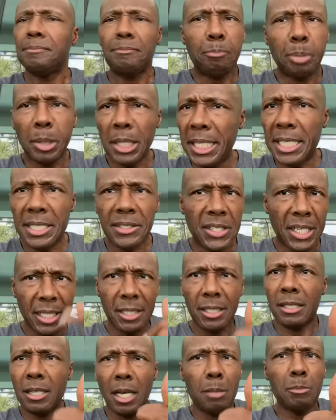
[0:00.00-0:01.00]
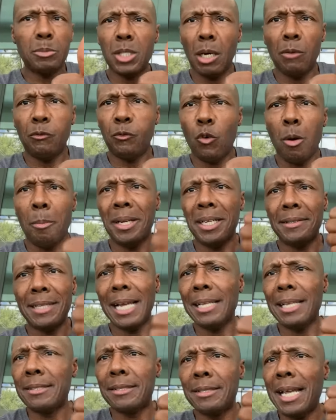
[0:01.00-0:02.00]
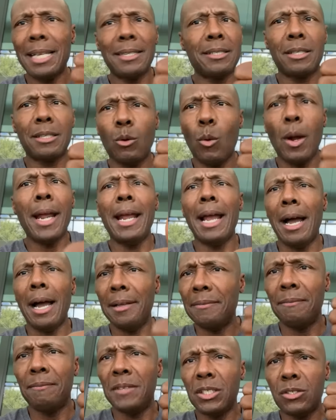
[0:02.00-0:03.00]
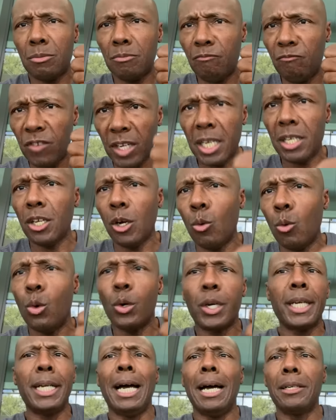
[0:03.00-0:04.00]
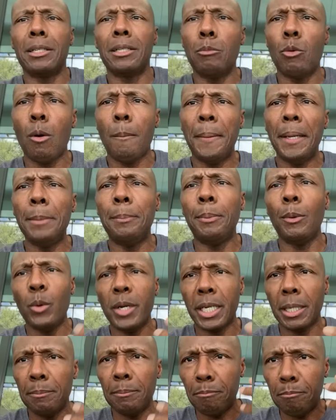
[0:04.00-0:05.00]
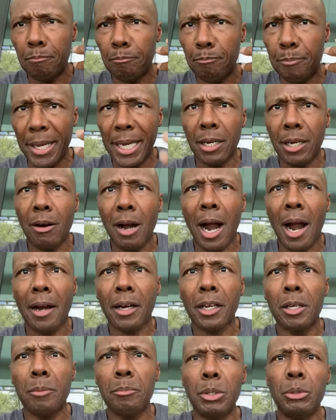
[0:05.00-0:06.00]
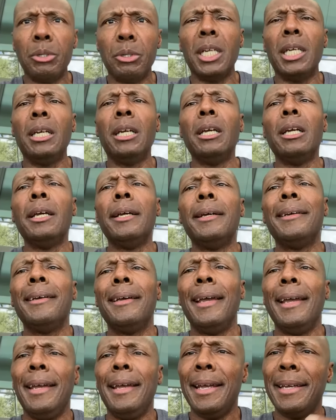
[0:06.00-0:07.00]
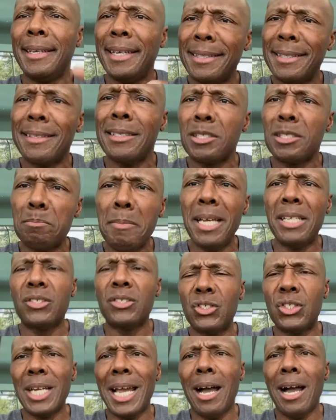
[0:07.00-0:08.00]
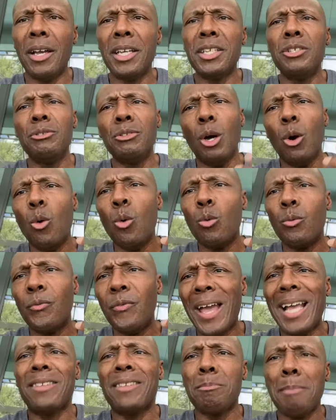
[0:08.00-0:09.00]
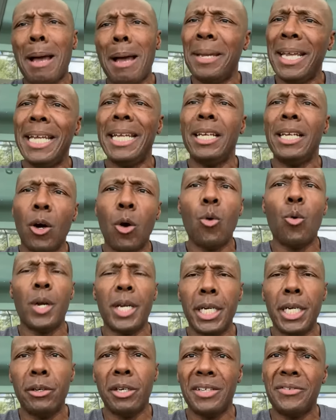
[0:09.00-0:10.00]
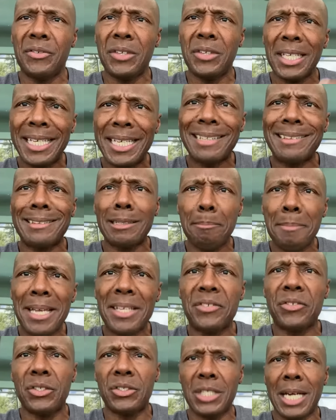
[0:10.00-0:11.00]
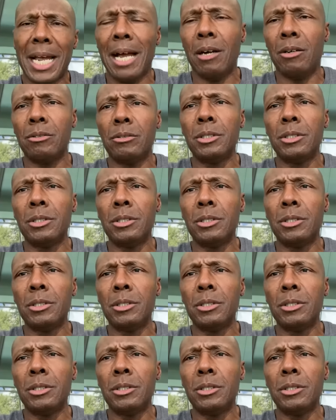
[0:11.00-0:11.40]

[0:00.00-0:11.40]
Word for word: please hit the thumbs up for me. That's, that's the way this video will get out to more people. We can better our community and, and get this message out. And you know, that's my main goal here is to get the message out.